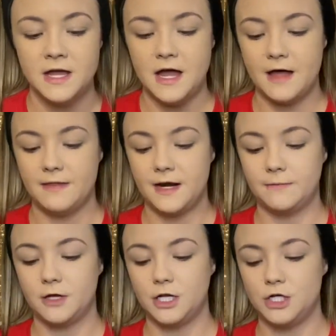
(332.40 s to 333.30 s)
And then I'm
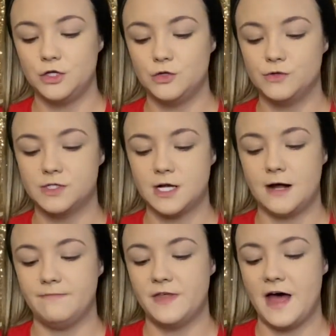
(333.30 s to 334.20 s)
gonna use the
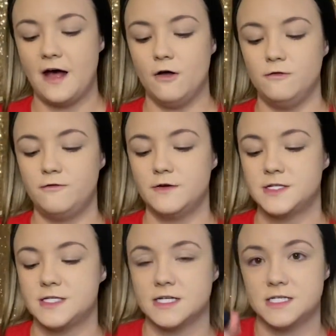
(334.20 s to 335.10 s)
e.l.f.
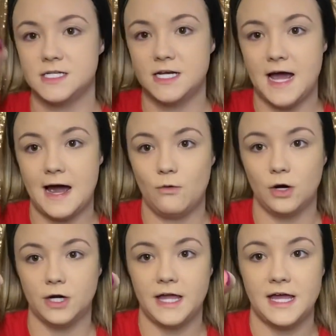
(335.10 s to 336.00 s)

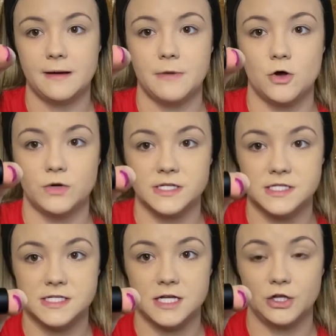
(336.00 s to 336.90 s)
16-Hour Camo
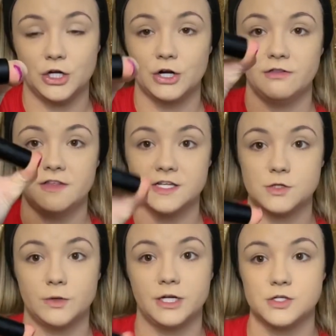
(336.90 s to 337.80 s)
Concealer. This
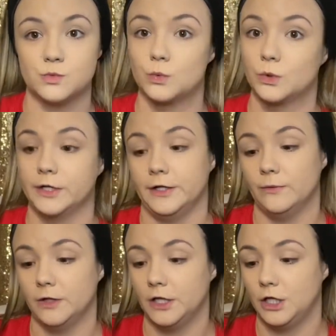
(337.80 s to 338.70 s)
one is really,
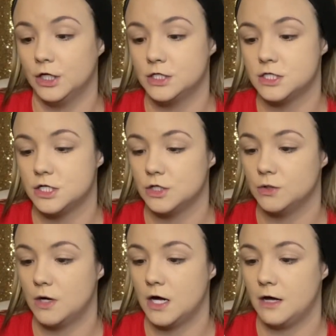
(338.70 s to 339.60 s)
really good too.
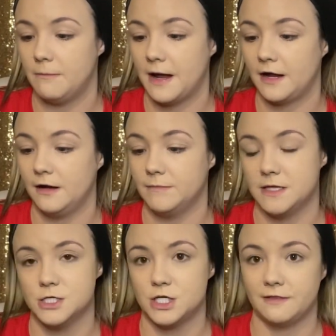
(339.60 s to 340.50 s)
I'm in
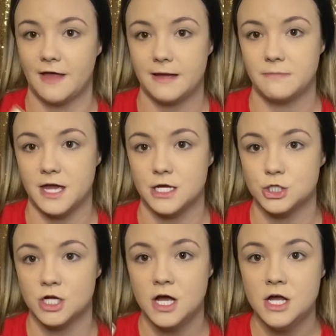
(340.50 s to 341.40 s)
the shade Light
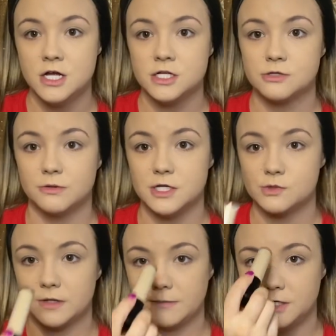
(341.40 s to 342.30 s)
Beige. So in this
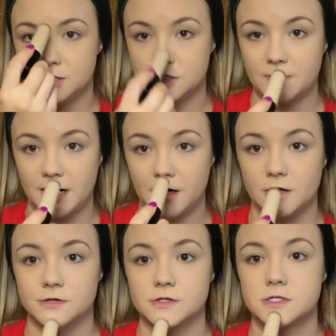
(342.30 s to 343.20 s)
one, I'm gonna do my
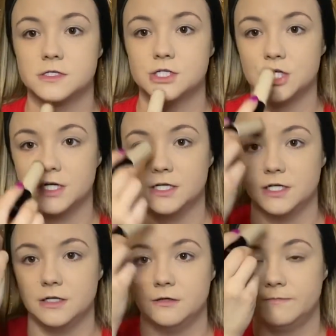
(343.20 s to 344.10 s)
nose, chin,
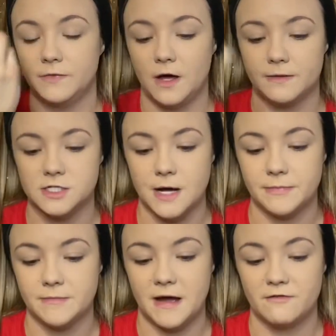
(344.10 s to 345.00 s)
and on the top
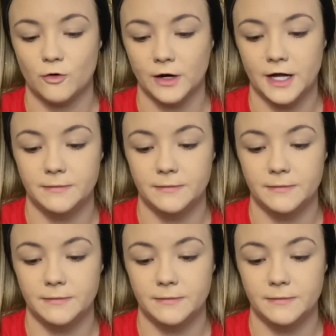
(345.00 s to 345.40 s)
of my forehead.